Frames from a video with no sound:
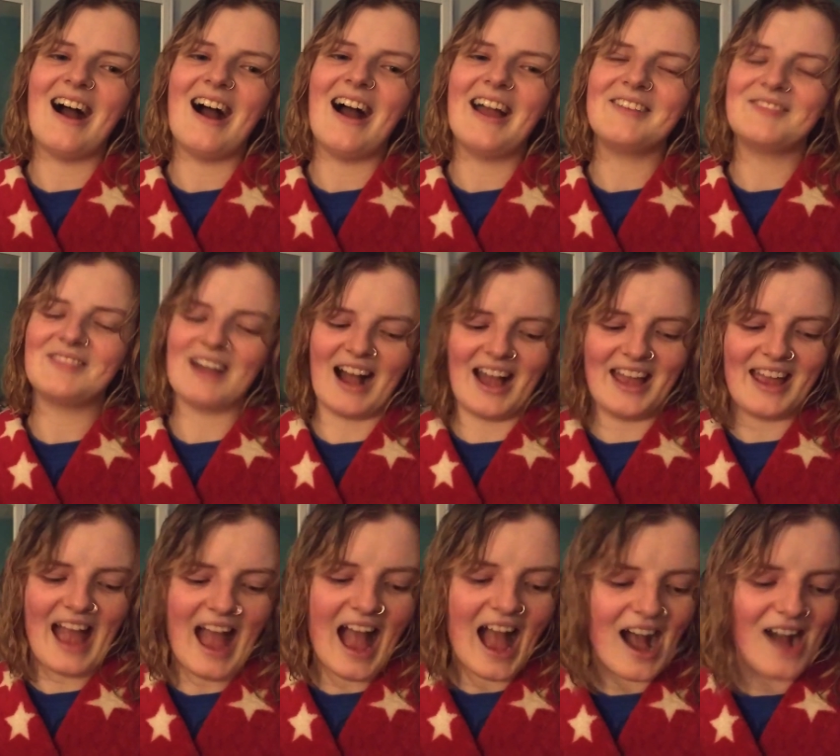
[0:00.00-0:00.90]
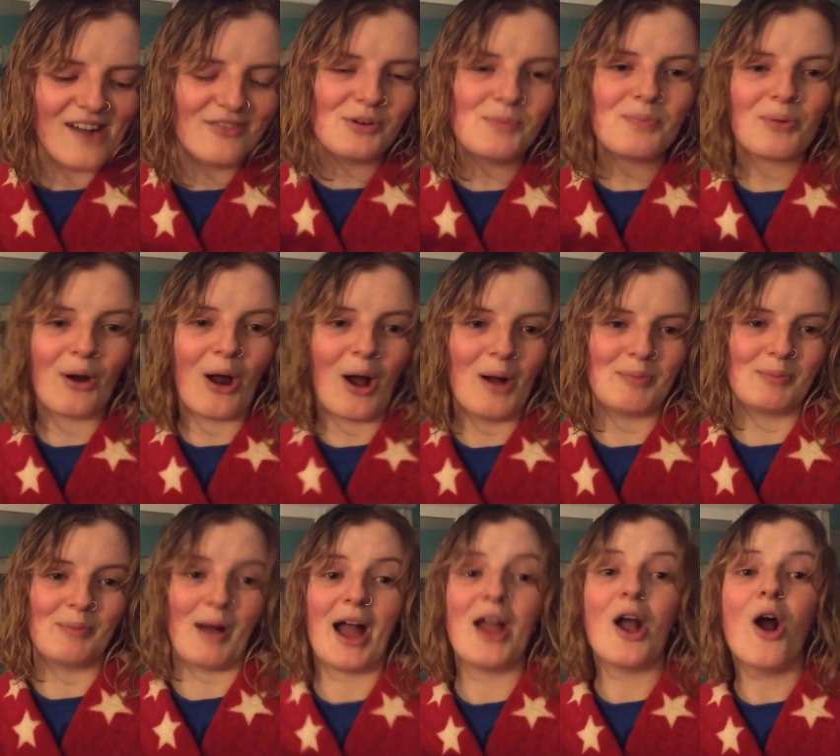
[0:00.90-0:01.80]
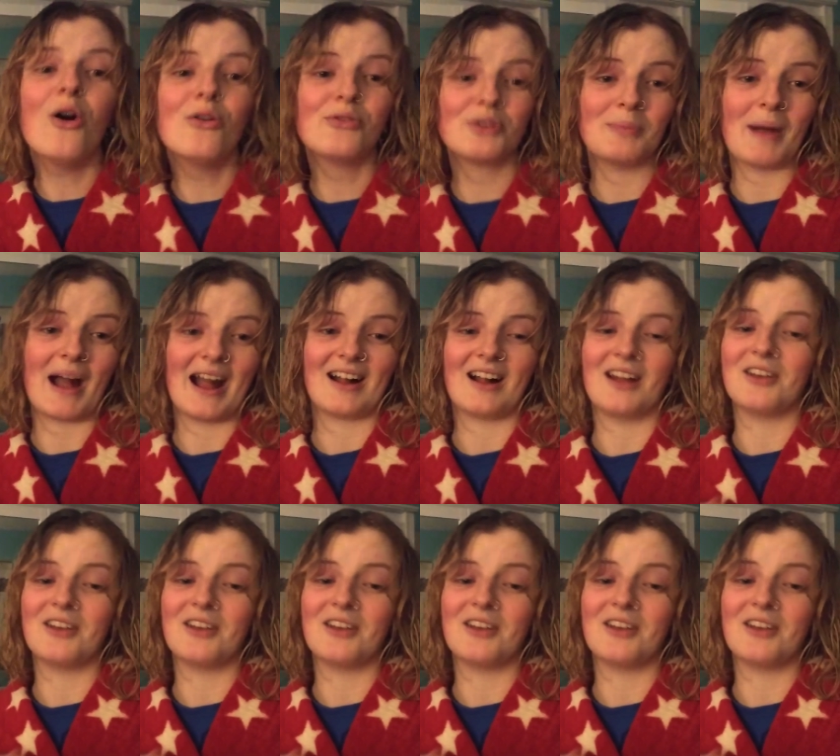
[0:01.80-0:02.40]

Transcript: I, I have a problem. I overpack.